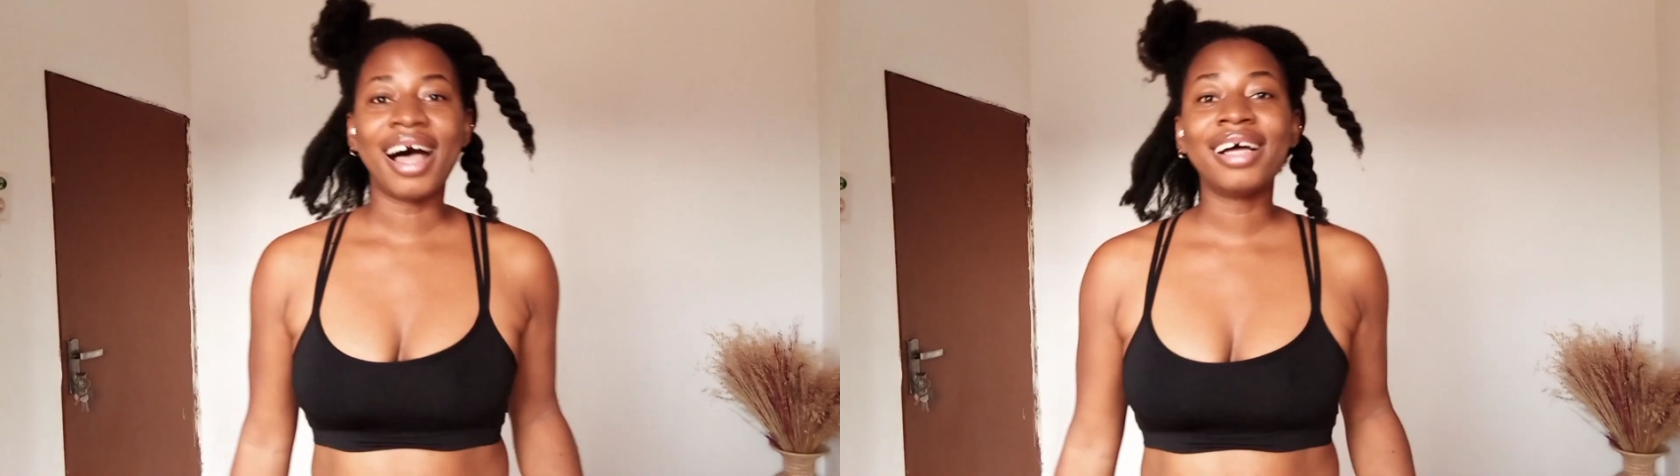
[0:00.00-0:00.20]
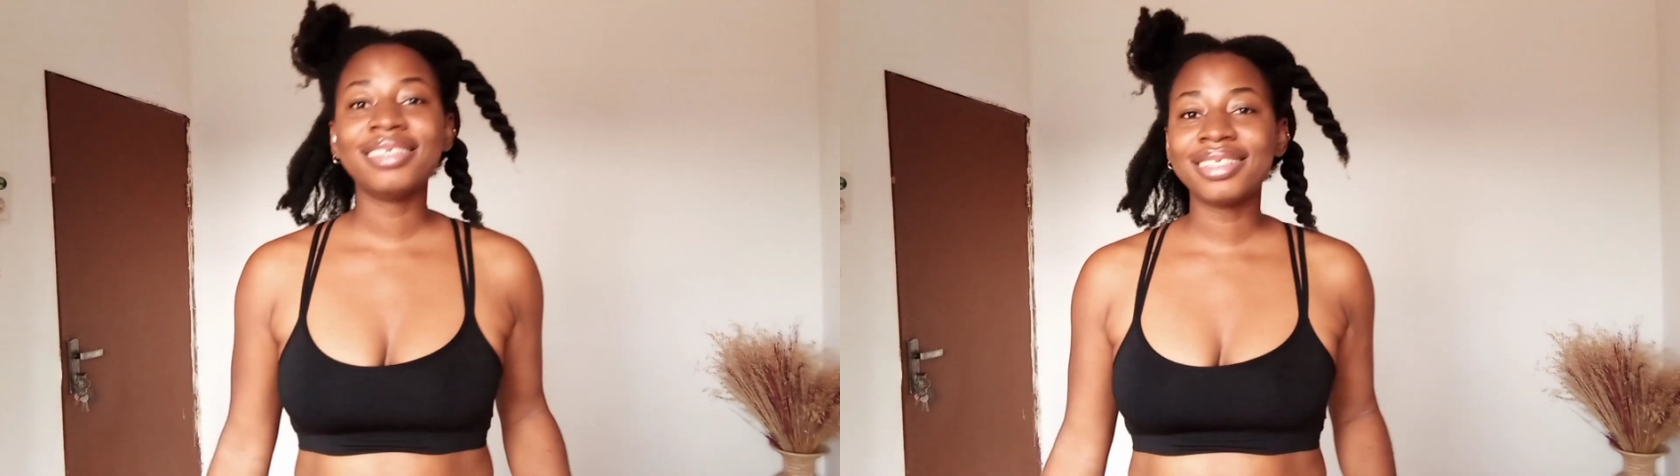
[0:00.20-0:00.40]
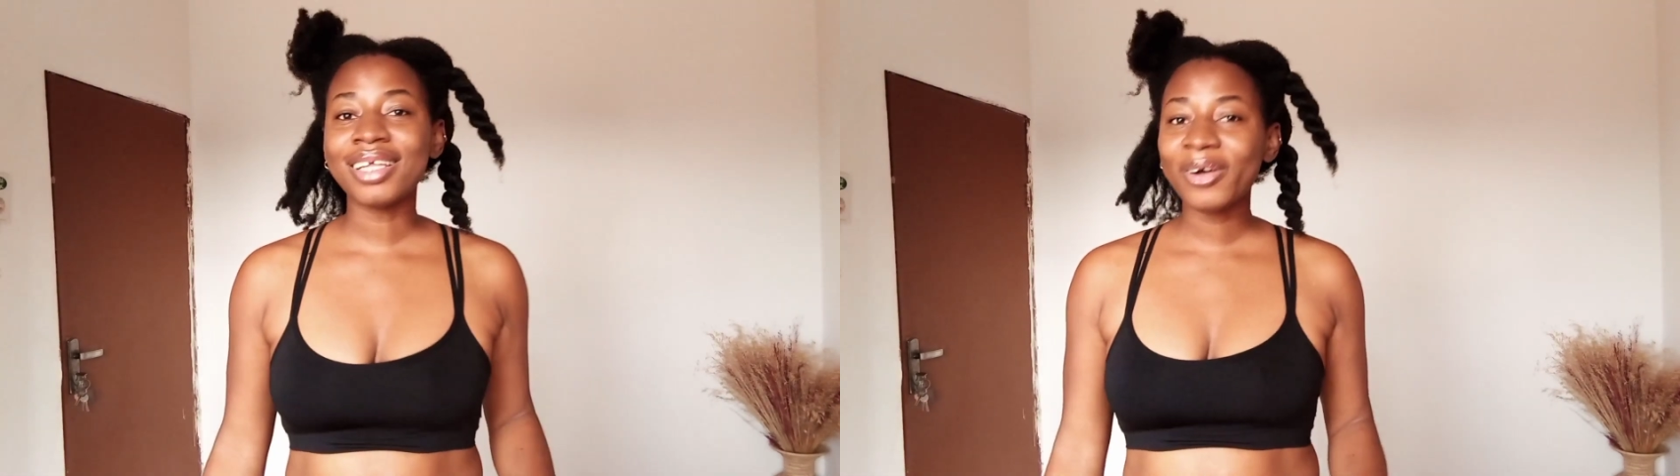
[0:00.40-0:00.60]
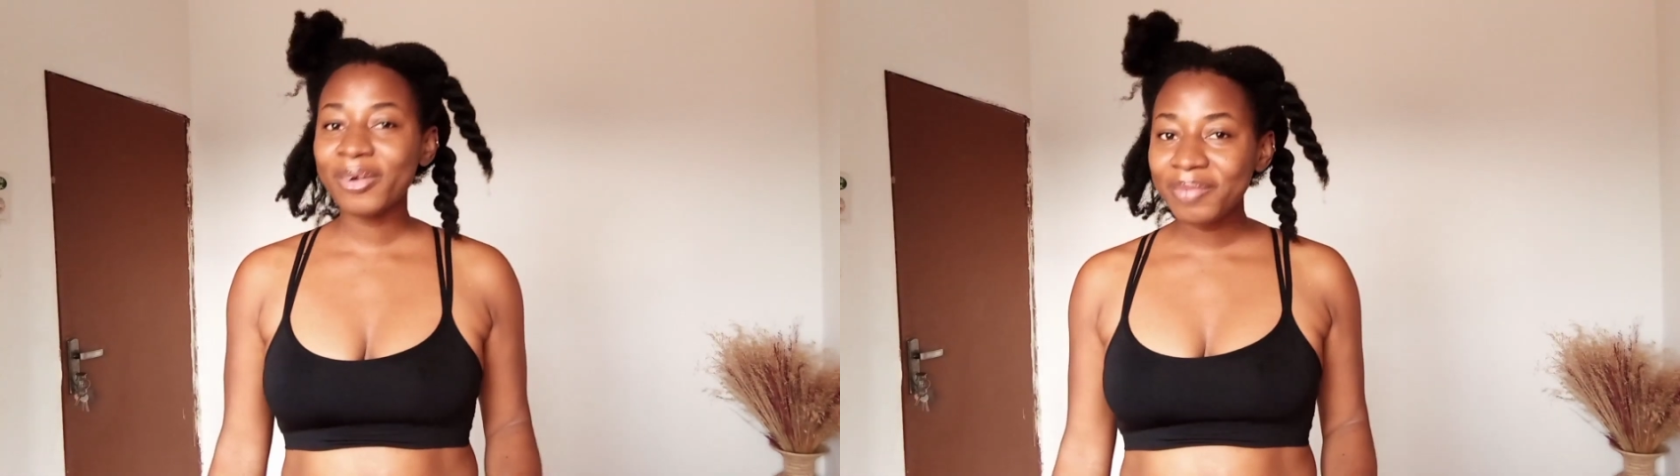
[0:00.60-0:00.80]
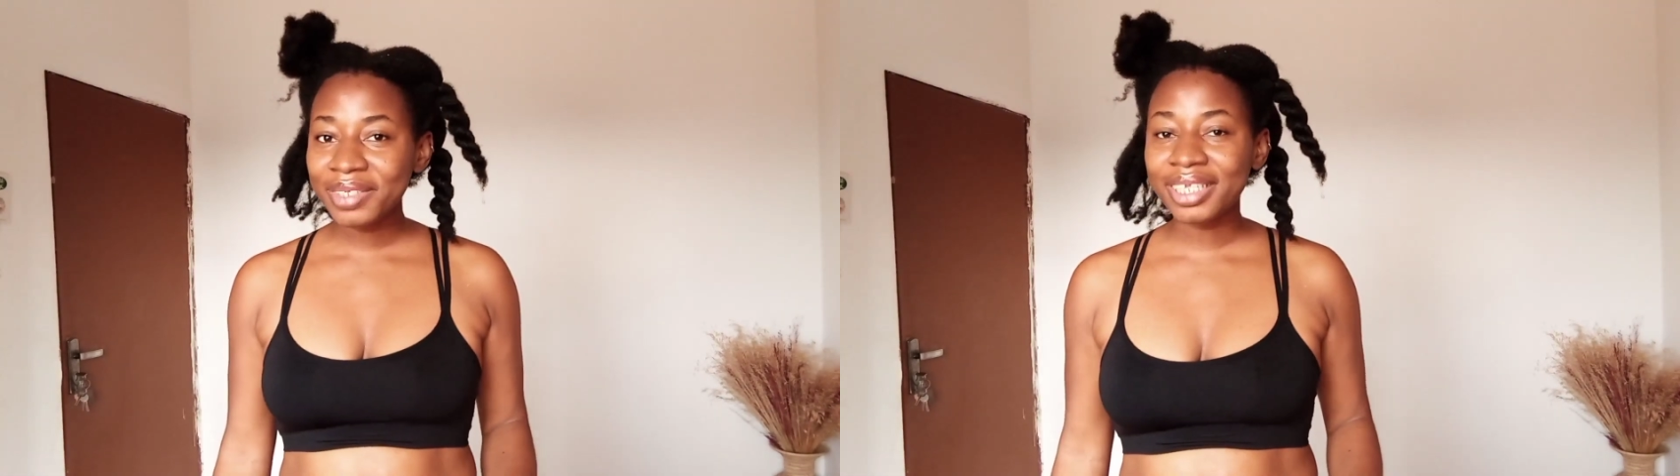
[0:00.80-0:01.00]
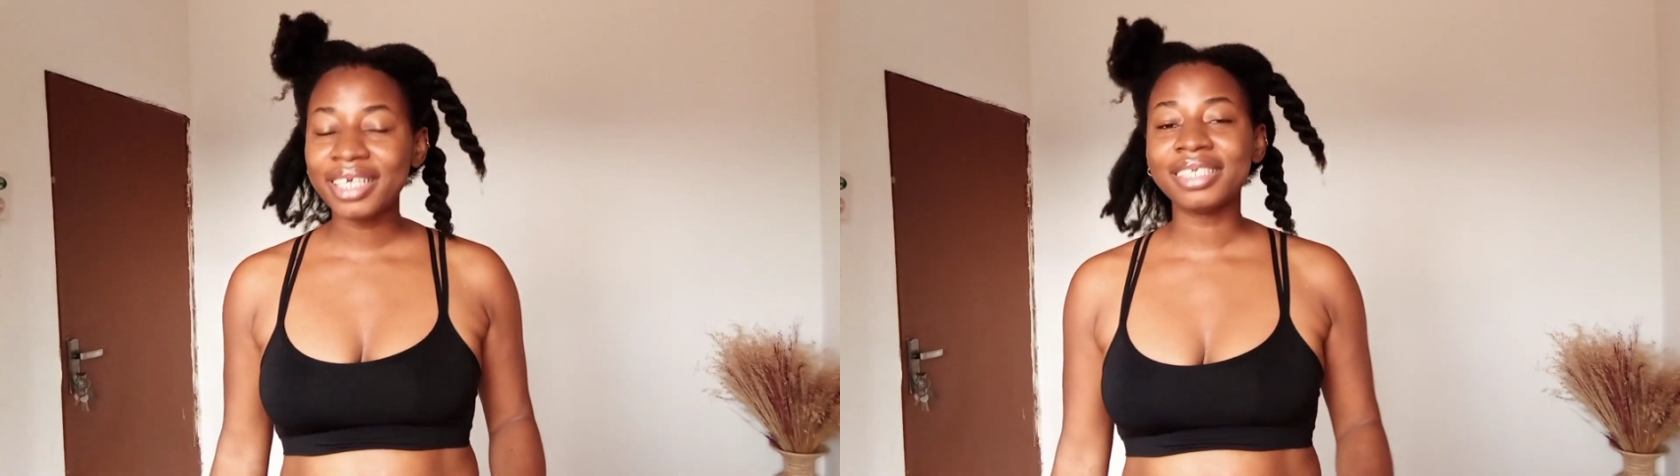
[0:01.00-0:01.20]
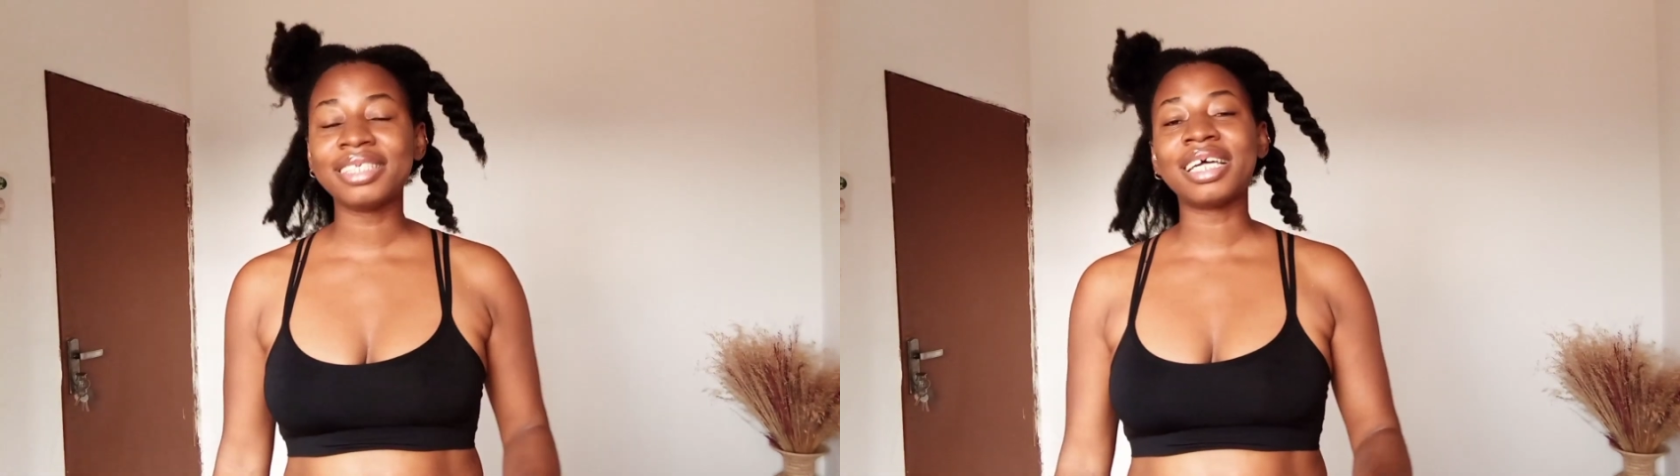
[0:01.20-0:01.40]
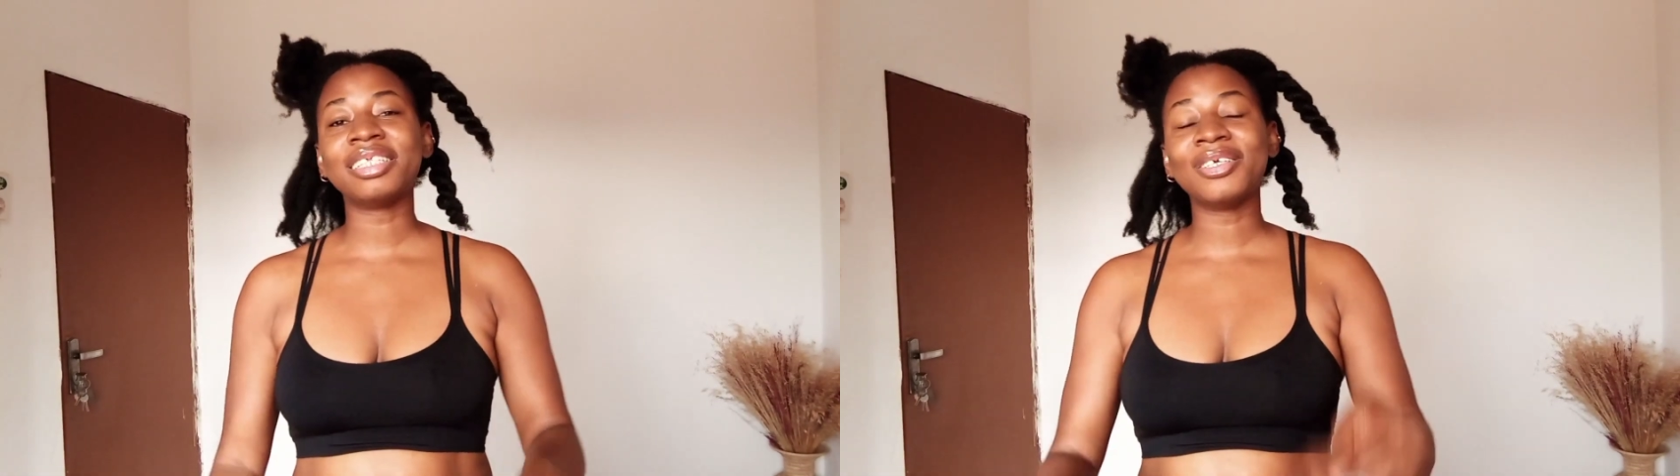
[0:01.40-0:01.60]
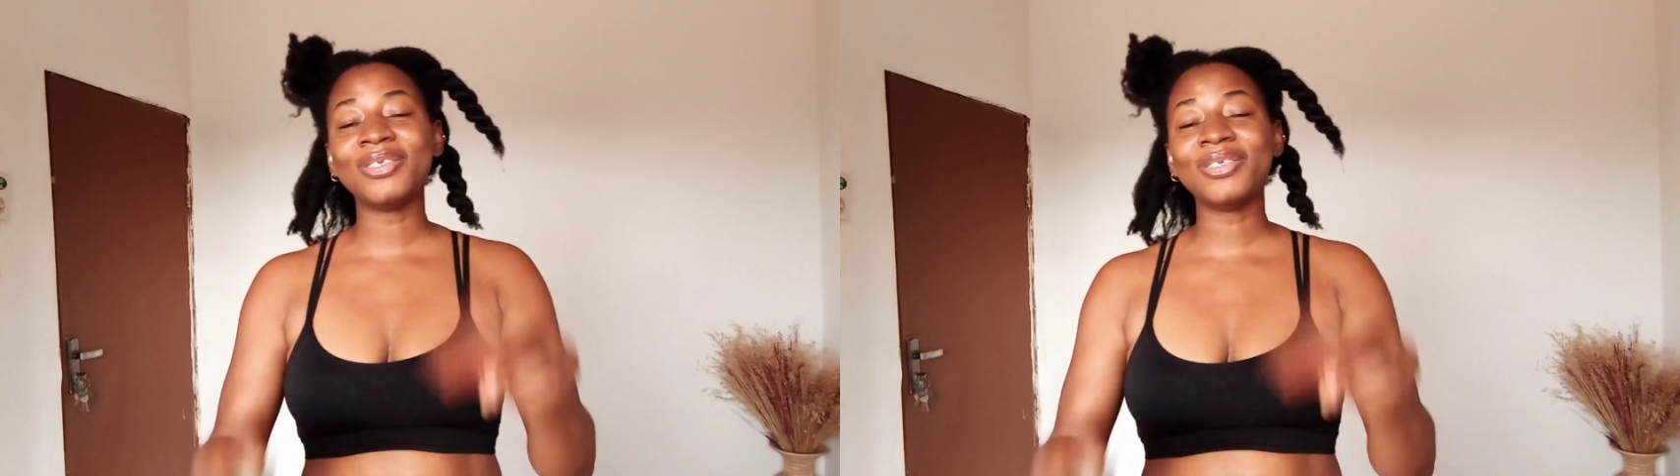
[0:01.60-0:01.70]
And the second mistake is that they